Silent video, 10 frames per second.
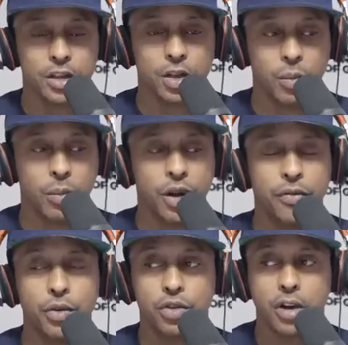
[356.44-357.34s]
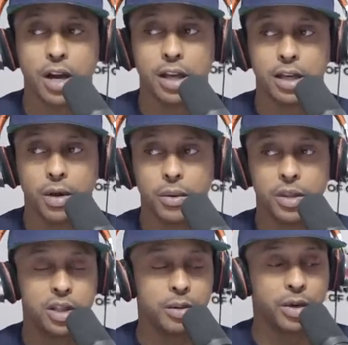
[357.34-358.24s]
So what if you struggling, though,
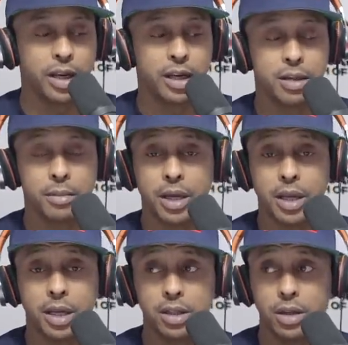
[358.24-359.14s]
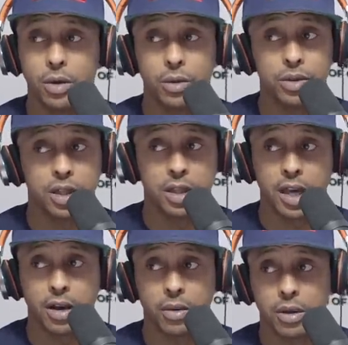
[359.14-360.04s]
and she bringing in the money and she holding shit
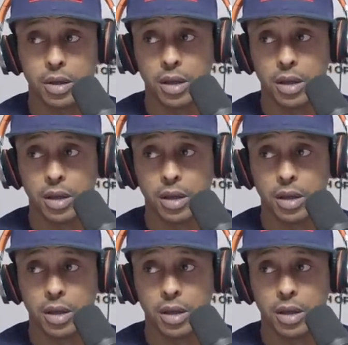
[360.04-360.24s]
down?